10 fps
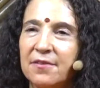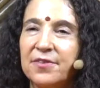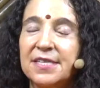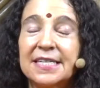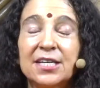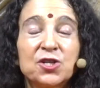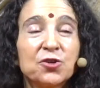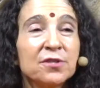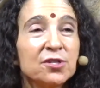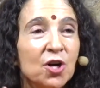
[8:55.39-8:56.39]
If the
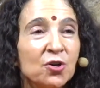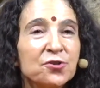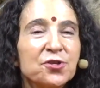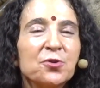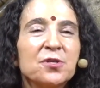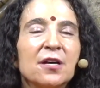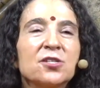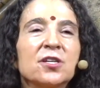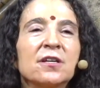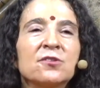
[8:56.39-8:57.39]
teacher is also
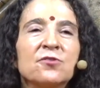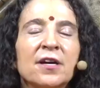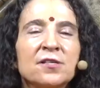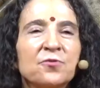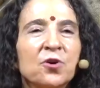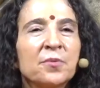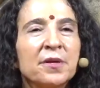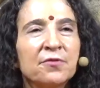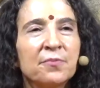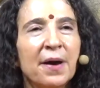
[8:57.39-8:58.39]
touching and
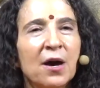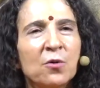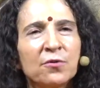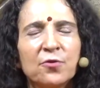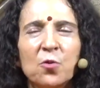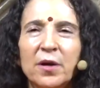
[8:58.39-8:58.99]
transformative and powerful,